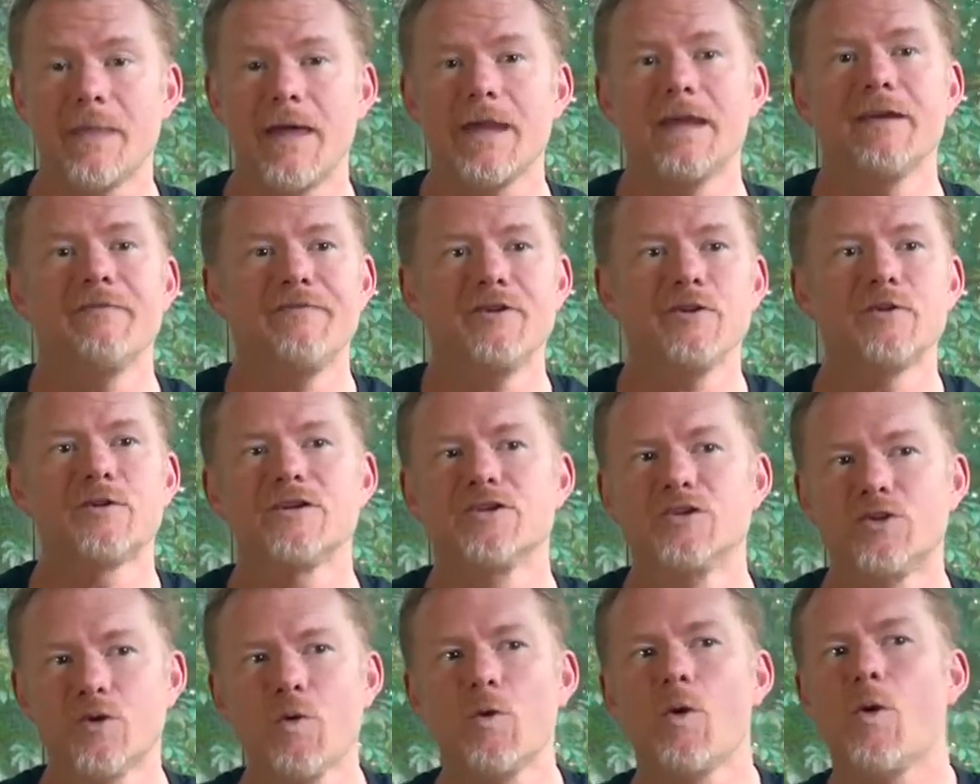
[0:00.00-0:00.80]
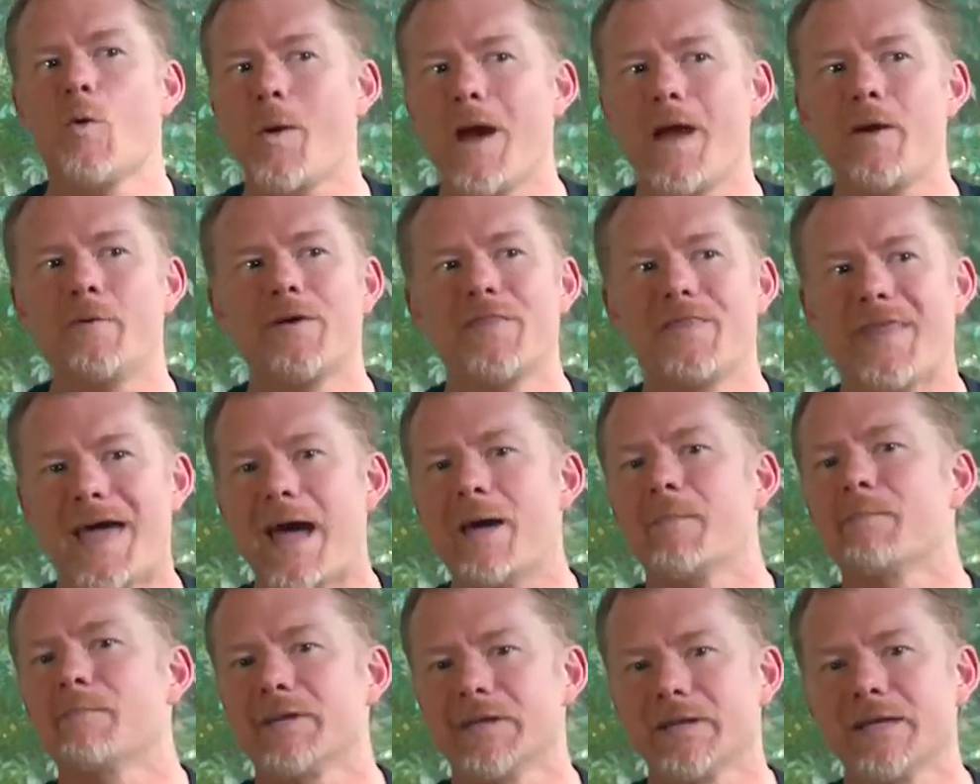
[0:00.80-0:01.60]
And if you can do away with
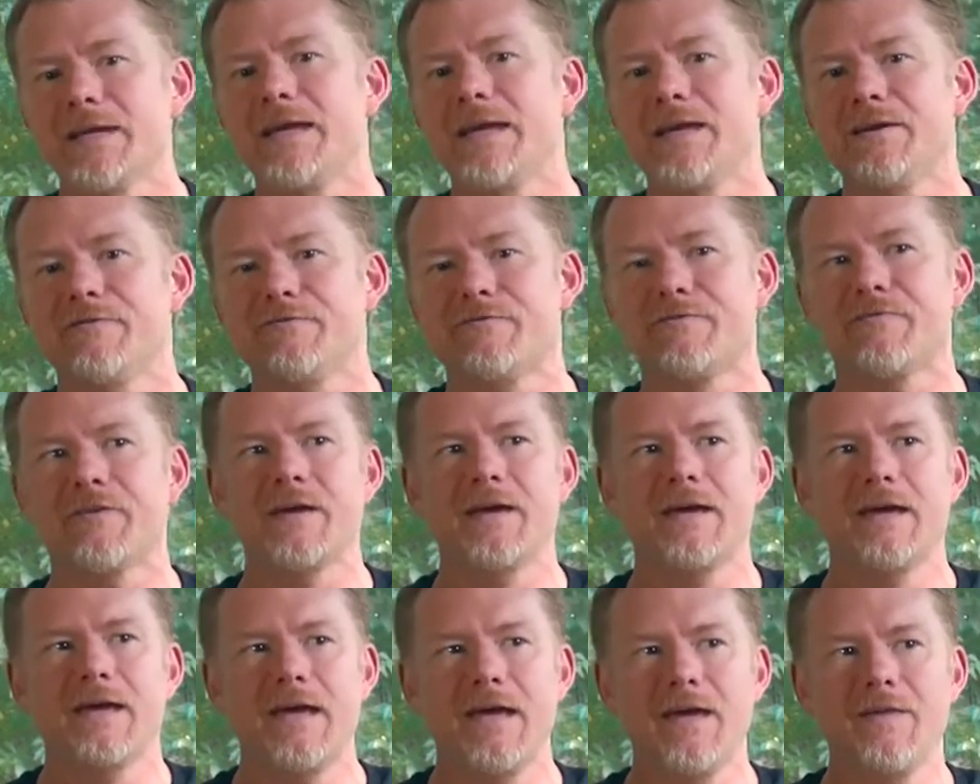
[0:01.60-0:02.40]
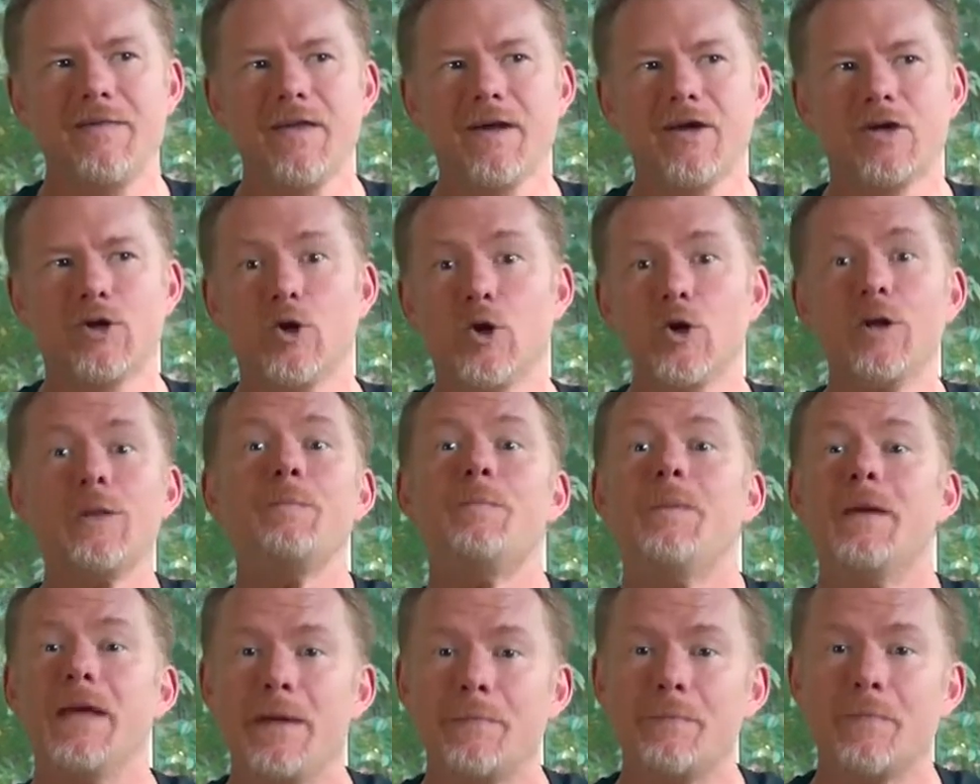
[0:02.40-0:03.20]
that belief in the
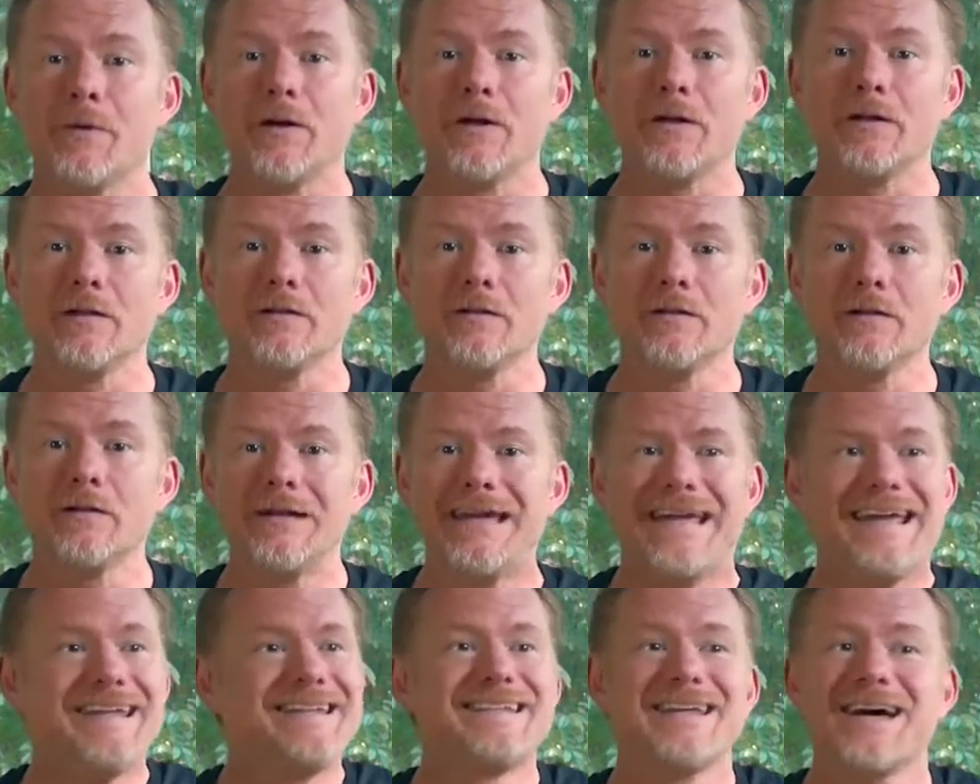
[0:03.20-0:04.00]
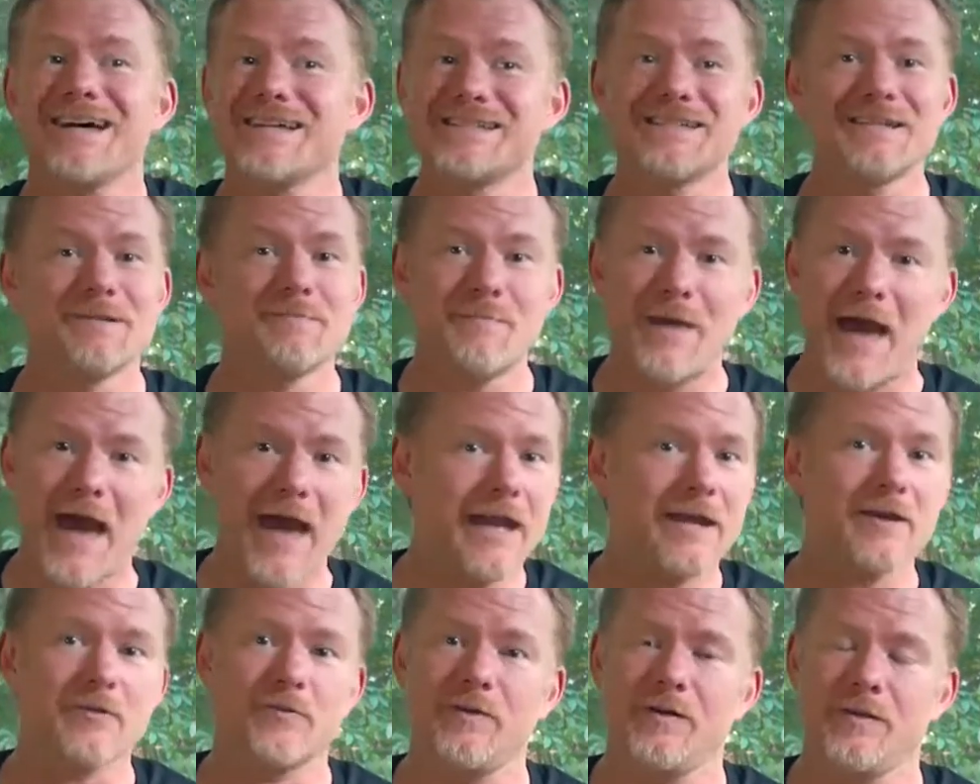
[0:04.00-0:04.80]
good people, it doesn't
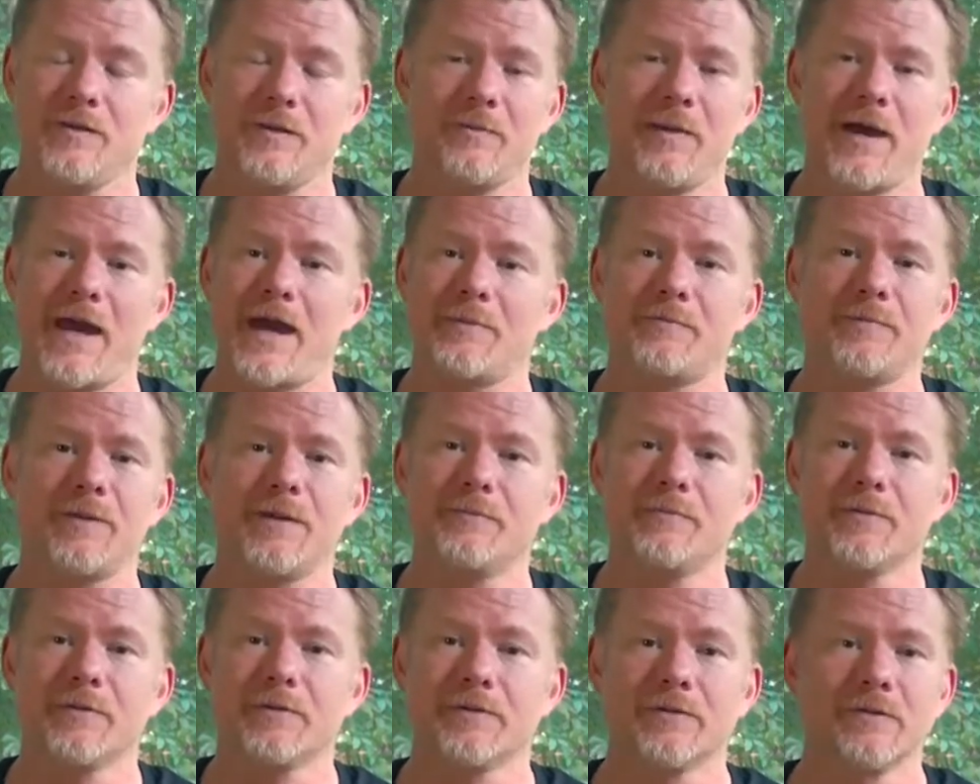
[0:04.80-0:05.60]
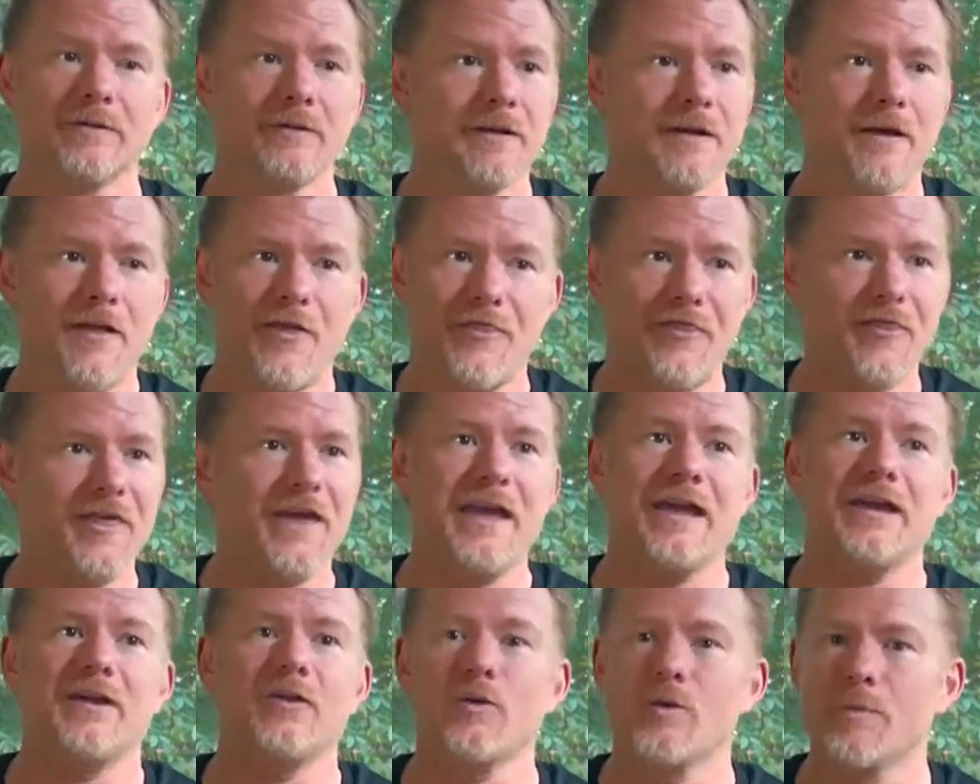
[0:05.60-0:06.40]
matter what the bad people
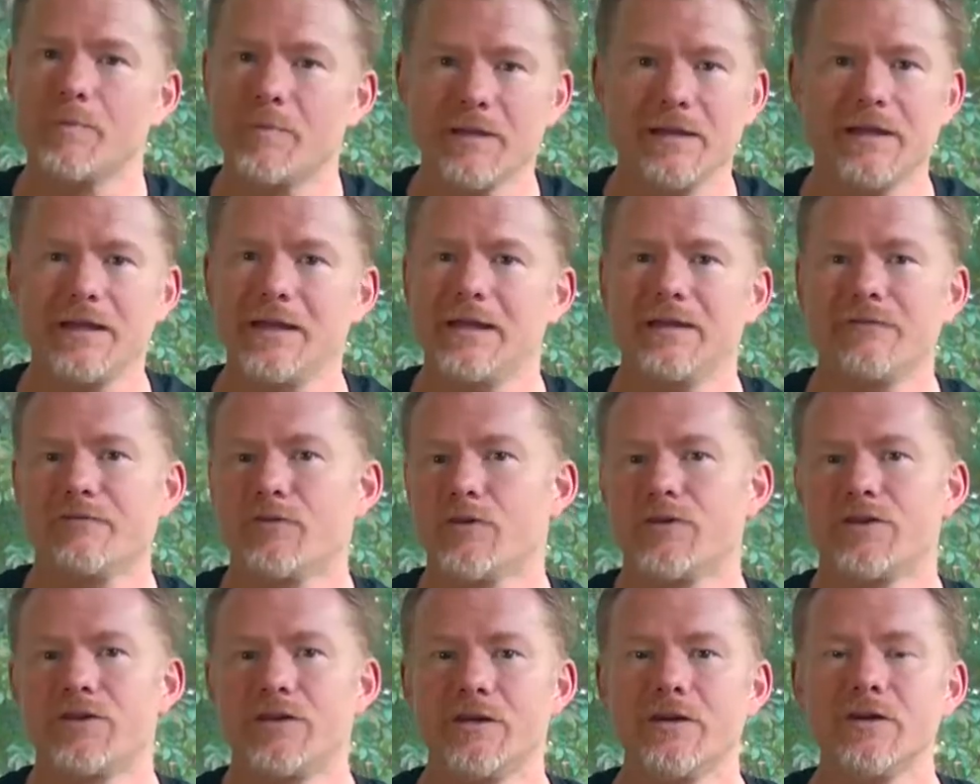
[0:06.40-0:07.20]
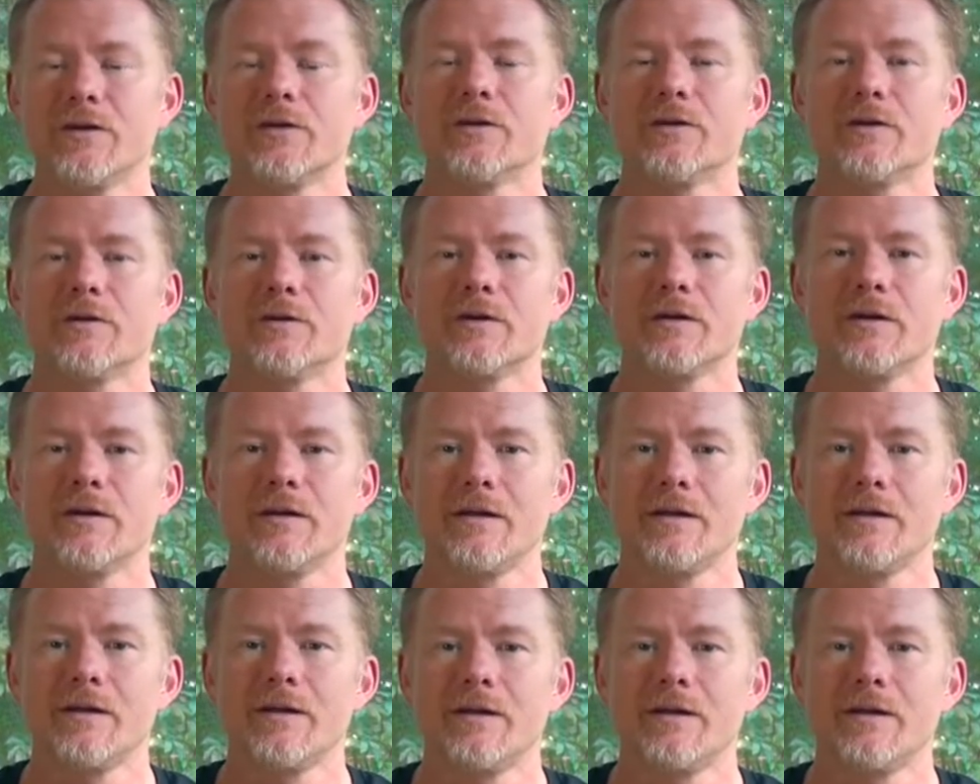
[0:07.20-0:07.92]
think or believe or do.